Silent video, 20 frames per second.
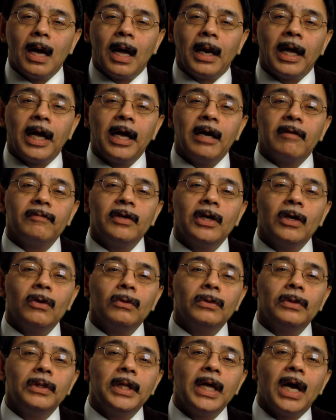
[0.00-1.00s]
And I have
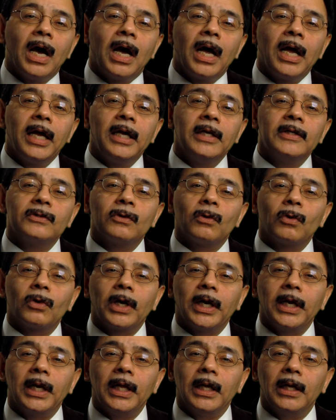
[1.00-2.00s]
known the eyes
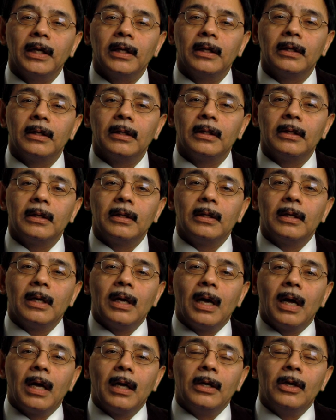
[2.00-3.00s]
already,
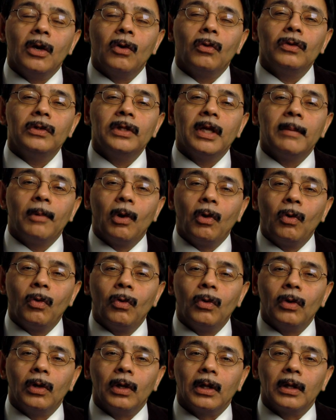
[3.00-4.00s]
known them
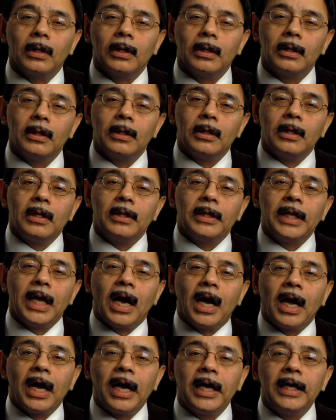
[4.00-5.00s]
all,
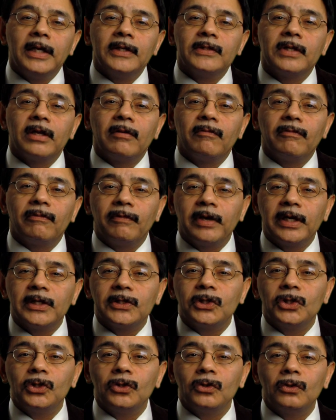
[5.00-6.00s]
the eyes that
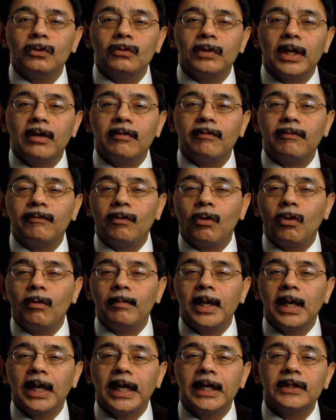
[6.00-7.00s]
fix you in a
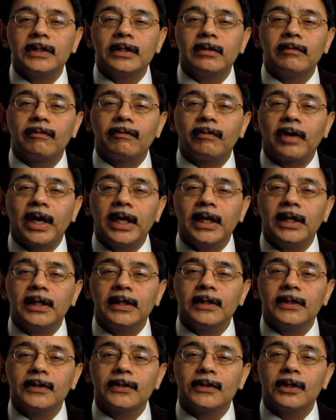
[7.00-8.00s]
formulated
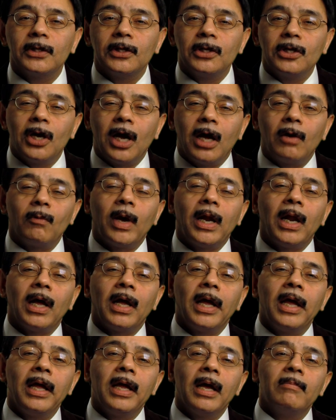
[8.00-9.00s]
phrase, and when
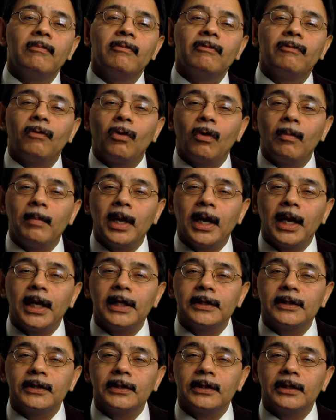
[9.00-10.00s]
I am
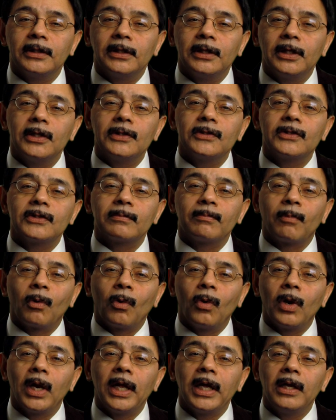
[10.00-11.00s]
formulated,
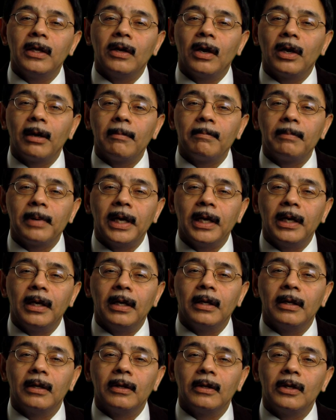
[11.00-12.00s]
sprawling on a
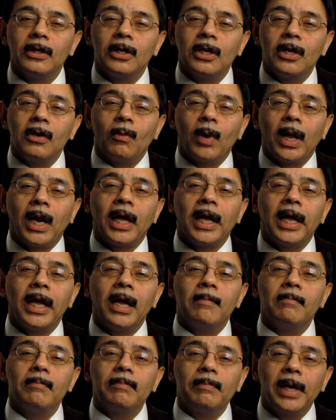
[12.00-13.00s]
pin, when I
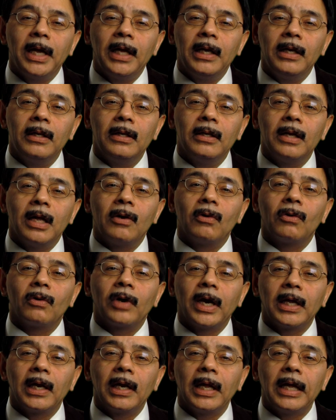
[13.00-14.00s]
am pinned and
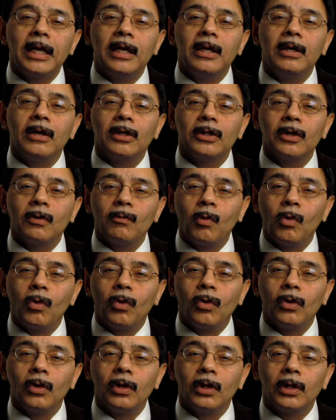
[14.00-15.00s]
wriggling on the
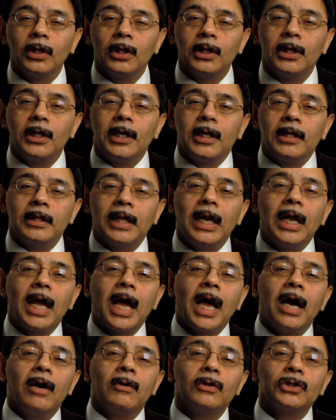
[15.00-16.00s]
wall, then
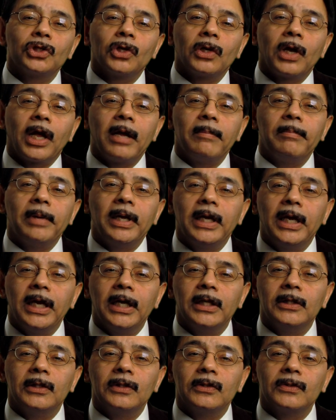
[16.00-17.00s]
how should I
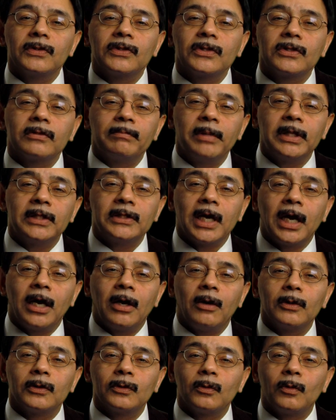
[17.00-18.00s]
begin to spit
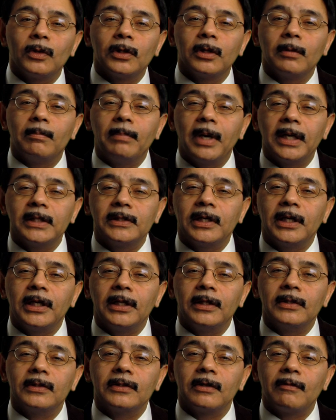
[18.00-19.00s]
out all the butt
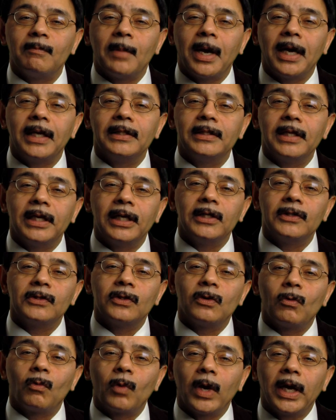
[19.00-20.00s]
ends of my
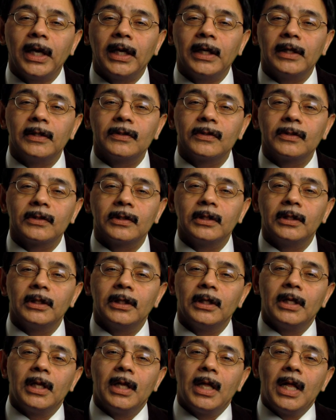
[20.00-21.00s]
days and ways,
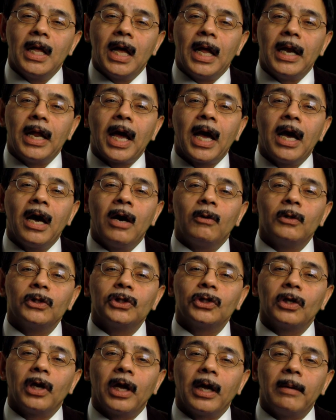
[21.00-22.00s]
and how
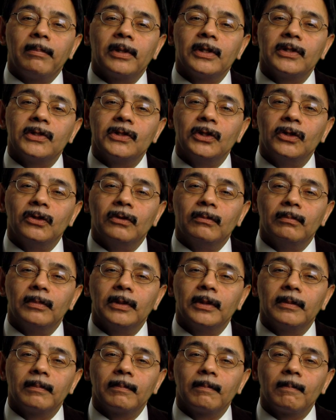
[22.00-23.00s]
should I
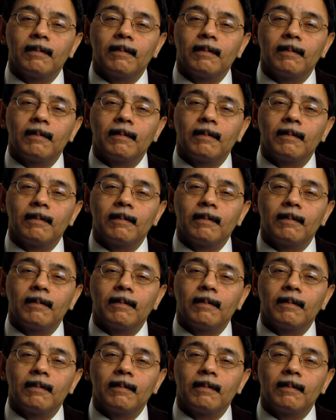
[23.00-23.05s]
presume?